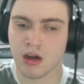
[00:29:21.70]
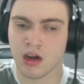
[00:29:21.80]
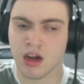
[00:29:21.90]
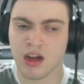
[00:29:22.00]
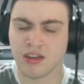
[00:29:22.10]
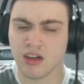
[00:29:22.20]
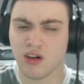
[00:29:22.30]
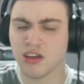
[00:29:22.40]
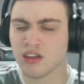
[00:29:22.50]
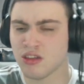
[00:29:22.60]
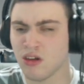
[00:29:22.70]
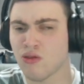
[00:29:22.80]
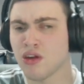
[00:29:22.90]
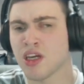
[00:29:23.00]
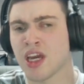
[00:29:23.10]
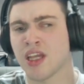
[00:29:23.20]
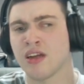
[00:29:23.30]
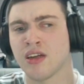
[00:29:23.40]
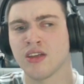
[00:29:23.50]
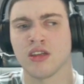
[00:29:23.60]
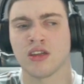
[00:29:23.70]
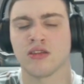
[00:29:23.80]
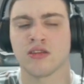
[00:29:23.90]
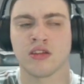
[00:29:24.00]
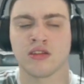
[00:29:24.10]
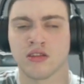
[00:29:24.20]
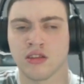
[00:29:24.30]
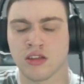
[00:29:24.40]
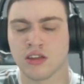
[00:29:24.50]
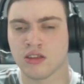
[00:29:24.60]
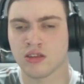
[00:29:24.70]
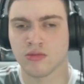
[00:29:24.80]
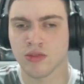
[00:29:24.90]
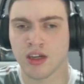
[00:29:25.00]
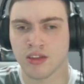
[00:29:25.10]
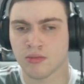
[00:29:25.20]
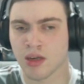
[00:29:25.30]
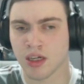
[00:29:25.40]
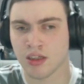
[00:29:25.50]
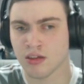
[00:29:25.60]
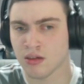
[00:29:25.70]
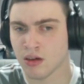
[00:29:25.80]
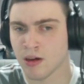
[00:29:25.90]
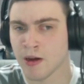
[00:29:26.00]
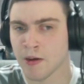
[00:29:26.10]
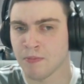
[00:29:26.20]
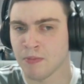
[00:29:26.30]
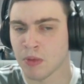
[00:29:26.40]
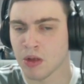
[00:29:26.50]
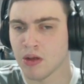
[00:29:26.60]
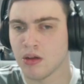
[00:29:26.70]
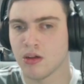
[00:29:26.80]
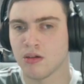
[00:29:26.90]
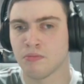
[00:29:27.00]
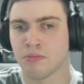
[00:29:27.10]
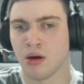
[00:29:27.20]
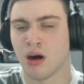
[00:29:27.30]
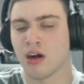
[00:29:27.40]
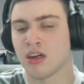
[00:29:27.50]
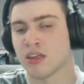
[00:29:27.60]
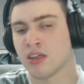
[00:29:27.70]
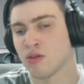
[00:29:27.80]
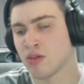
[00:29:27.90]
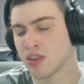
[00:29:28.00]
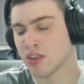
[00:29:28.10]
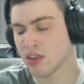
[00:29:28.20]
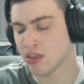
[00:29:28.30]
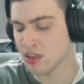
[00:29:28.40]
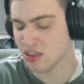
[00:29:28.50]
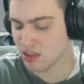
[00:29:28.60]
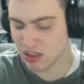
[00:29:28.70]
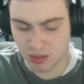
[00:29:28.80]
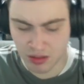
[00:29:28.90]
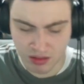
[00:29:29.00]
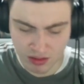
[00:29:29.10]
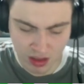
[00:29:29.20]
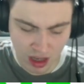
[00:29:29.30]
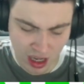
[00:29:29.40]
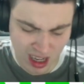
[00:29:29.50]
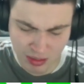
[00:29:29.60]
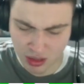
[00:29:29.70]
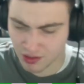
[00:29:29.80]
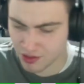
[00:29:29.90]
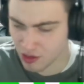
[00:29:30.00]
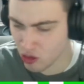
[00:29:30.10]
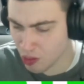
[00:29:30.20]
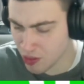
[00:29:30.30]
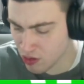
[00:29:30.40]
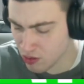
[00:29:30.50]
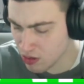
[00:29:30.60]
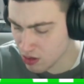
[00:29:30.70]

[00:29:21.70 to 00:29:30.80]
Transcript: And you're still going to get inconsistent decisions from Dyson Maida. But he's been absolutely phenomenal.